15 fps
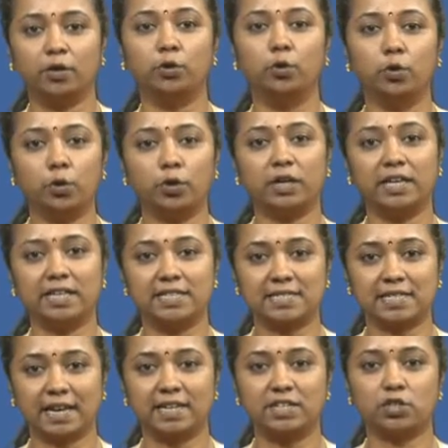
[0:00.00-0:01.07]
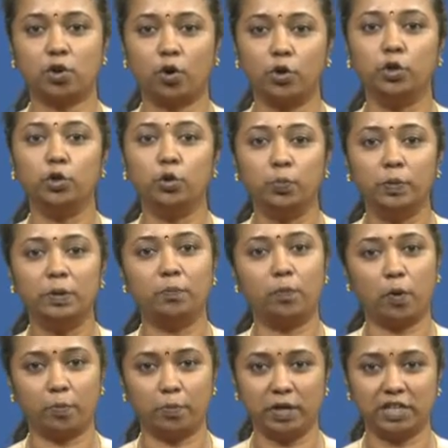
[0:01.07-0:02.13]
good insight on human
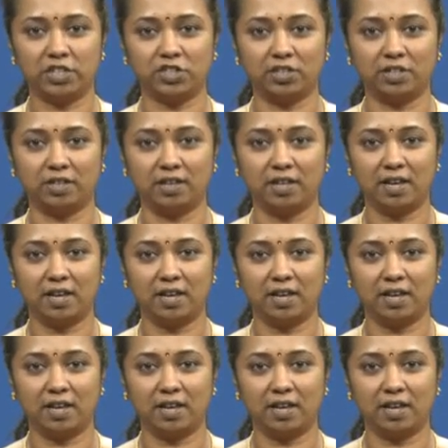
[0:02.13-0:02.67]
population.